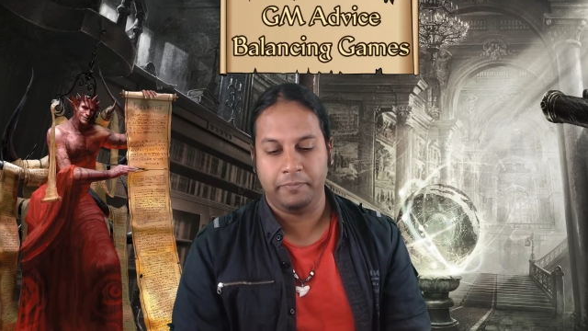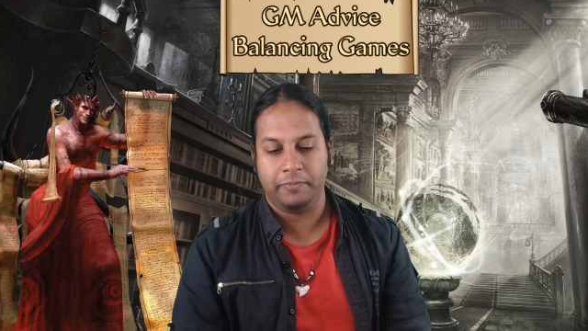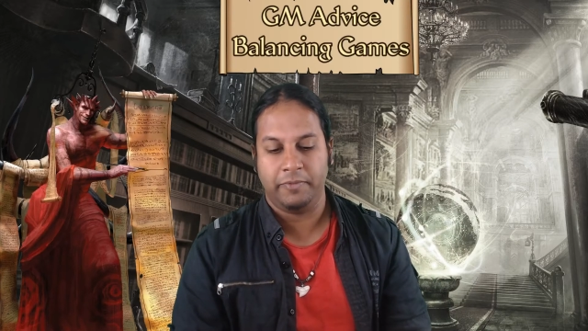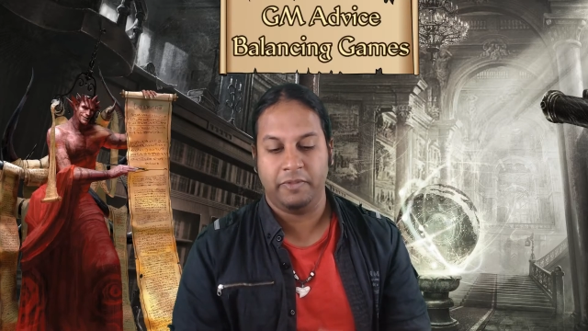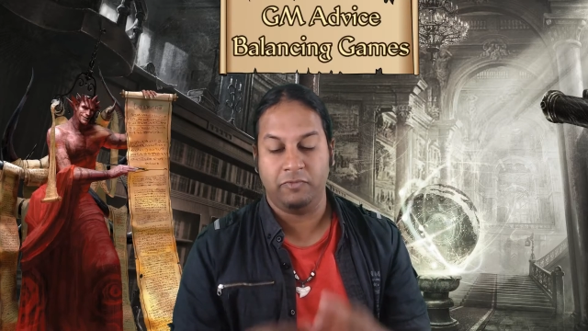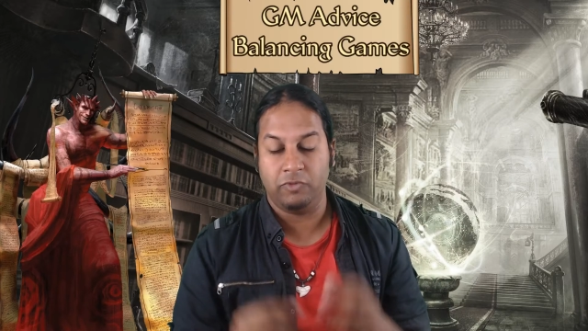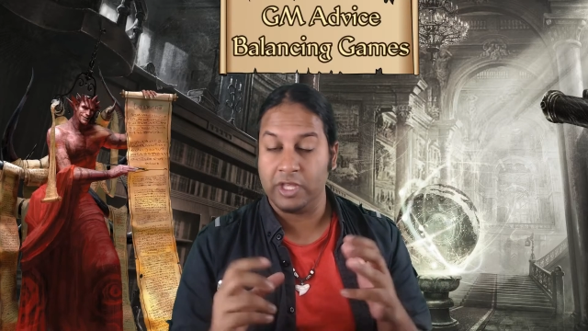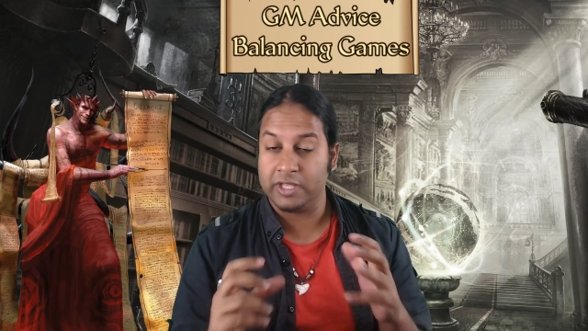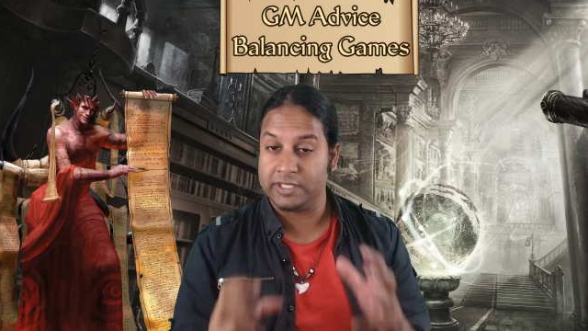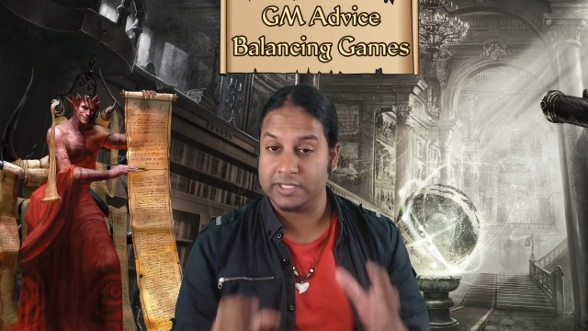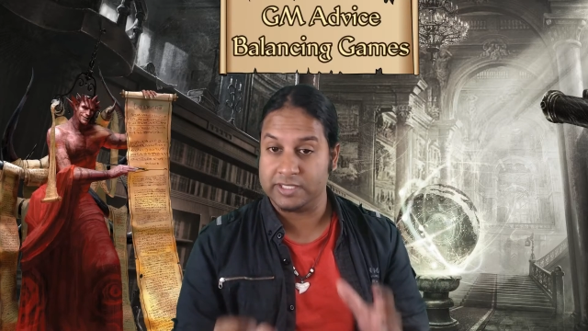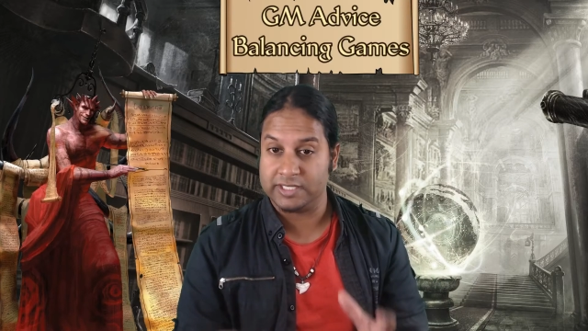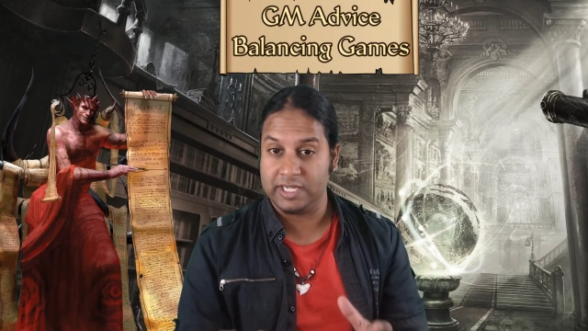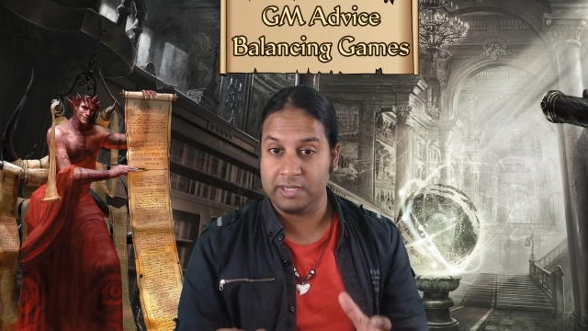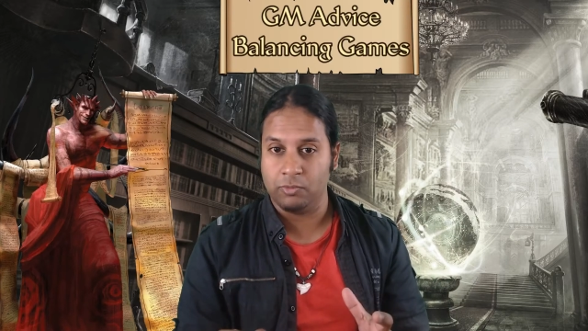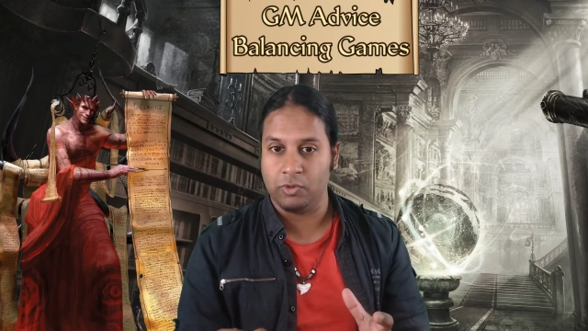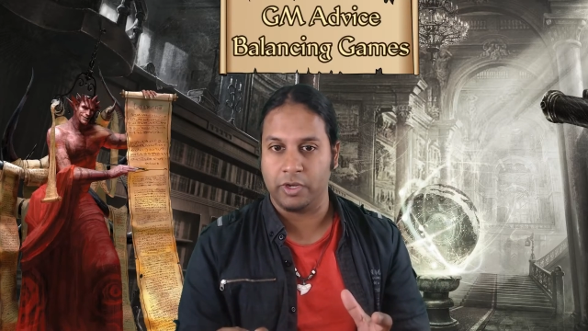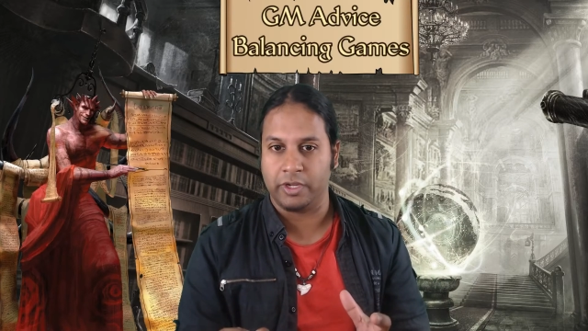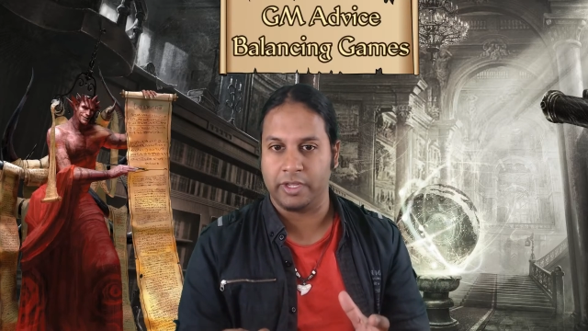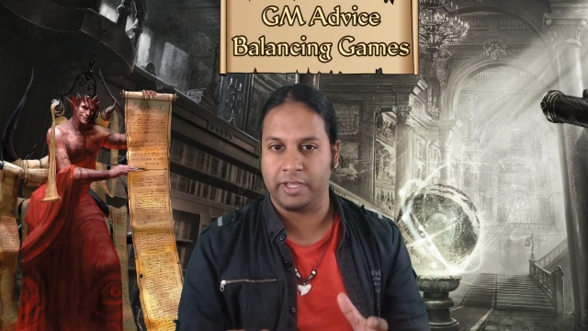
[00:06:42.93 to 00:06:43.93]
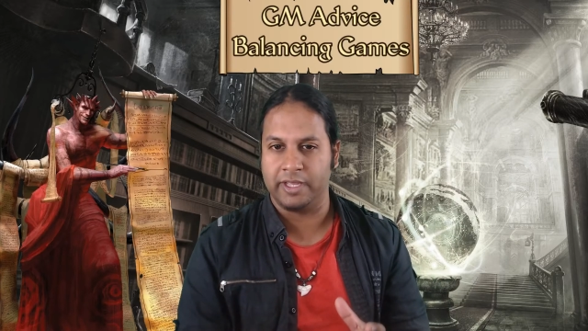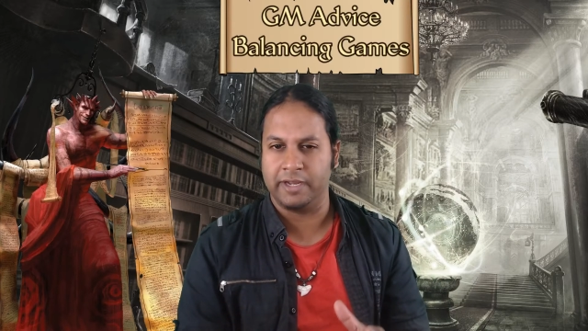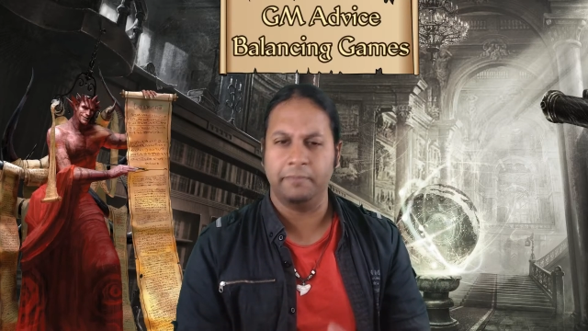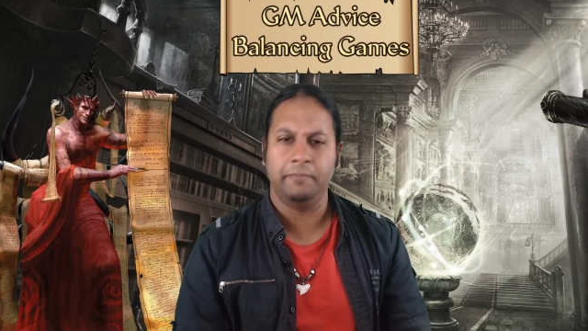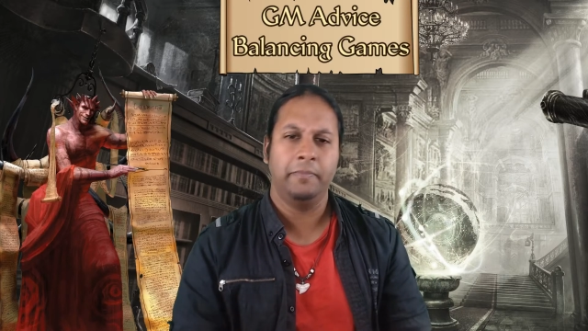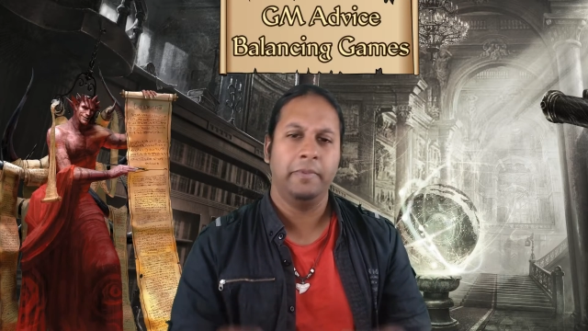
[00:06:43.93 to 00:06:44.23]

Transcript: if you get the teamwork in,